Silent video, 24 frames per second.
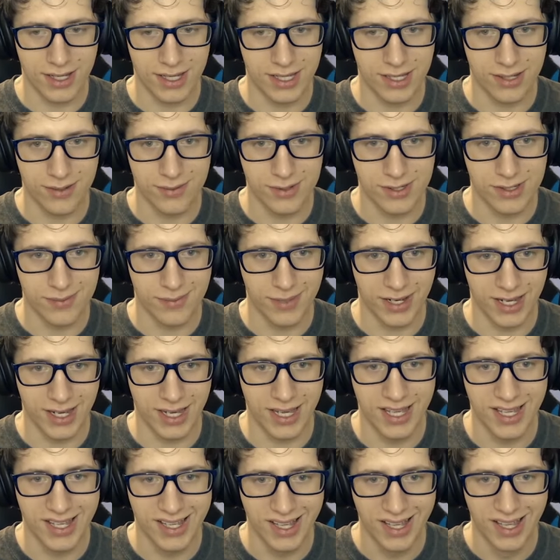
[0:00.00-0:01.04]
he was my...
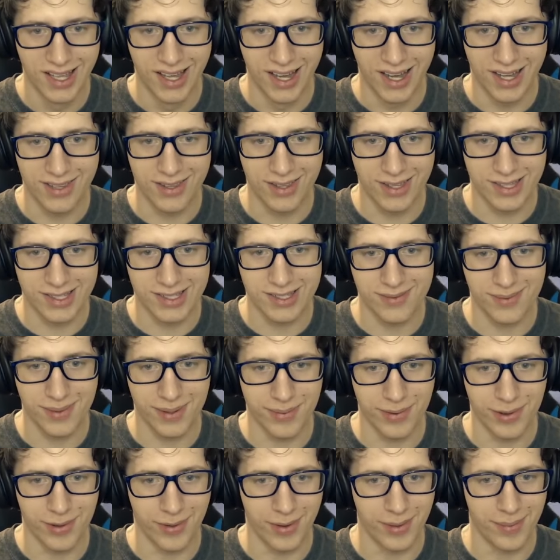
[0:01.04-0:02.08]
I thought these
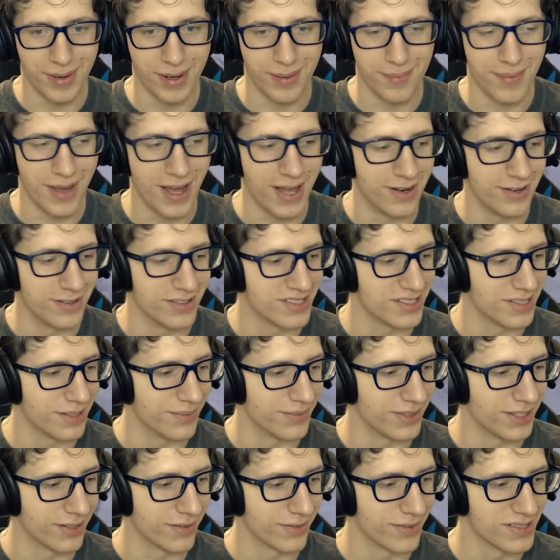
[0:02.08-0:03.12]
people were my men or
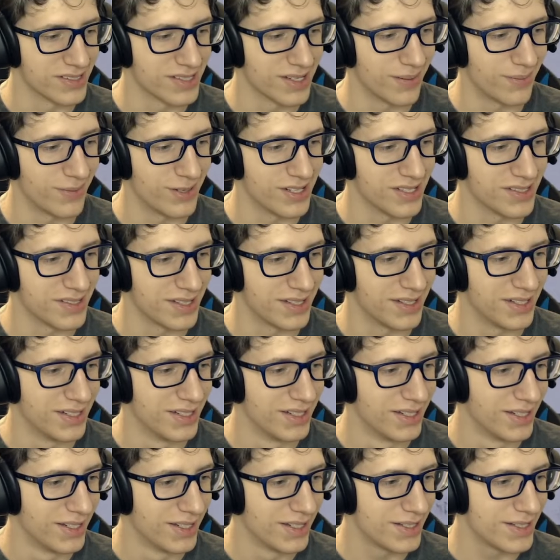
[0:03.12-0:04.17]
something for some reason.
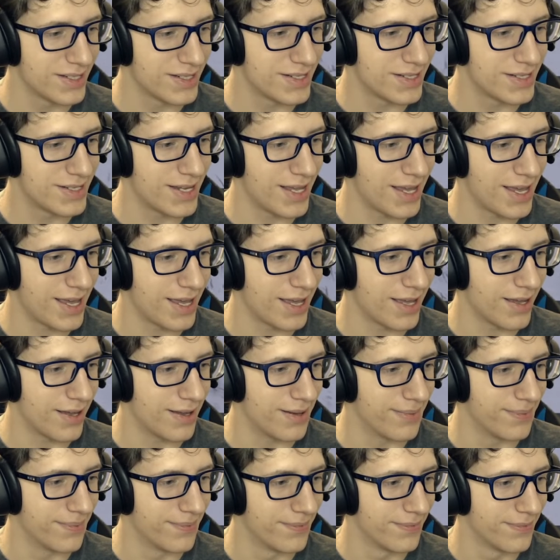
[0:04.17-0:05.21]

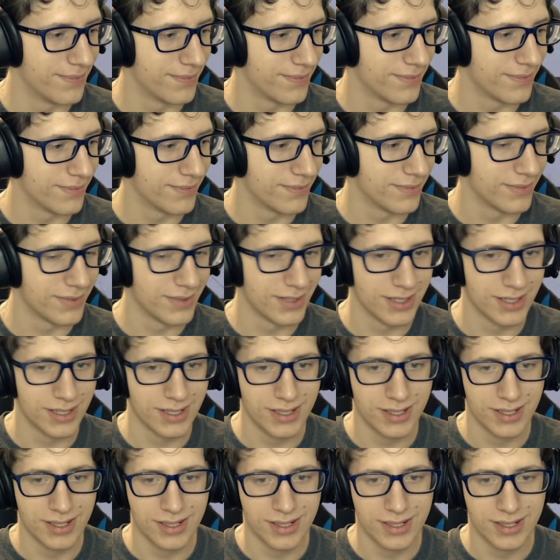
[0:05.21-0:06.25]
Damn.
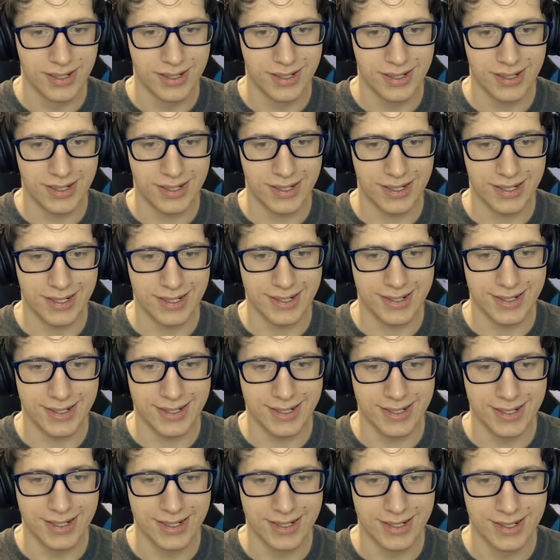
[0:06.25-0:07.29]

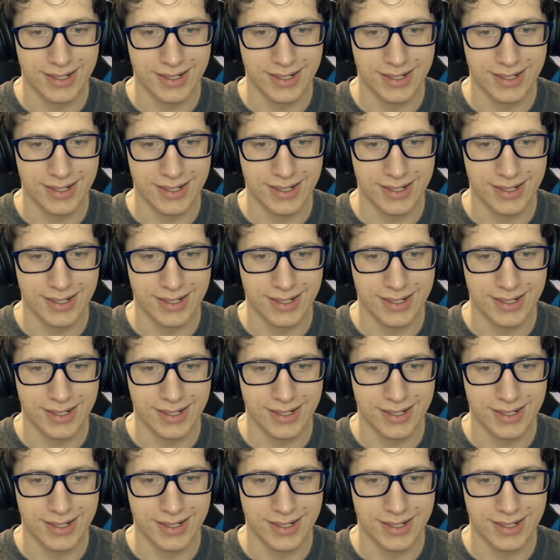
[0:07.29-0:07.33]
Oh.